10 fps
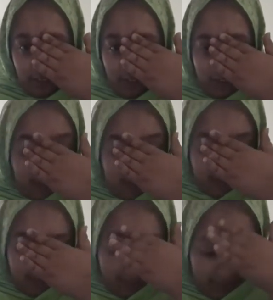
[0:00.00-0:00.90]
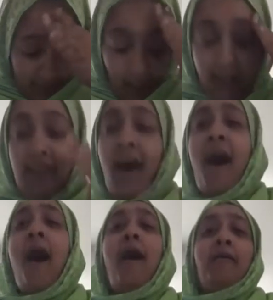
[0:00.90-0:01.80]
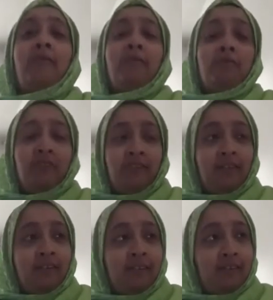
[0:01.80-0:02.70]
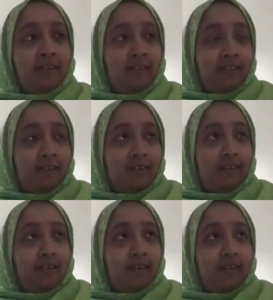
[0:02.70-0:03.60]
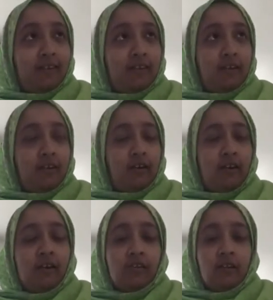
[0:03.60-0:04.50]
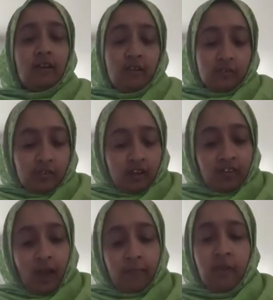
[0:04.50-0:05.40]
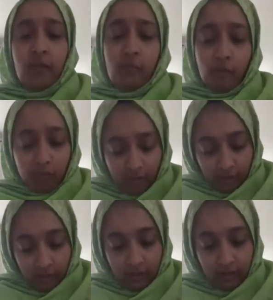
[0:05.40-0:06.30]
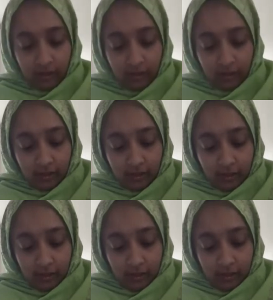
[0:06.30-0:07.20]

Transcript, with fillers: Exactly. What a good idea. You're doing, please. You're doing well. Look. Uh, the the timetable. Uh-huh.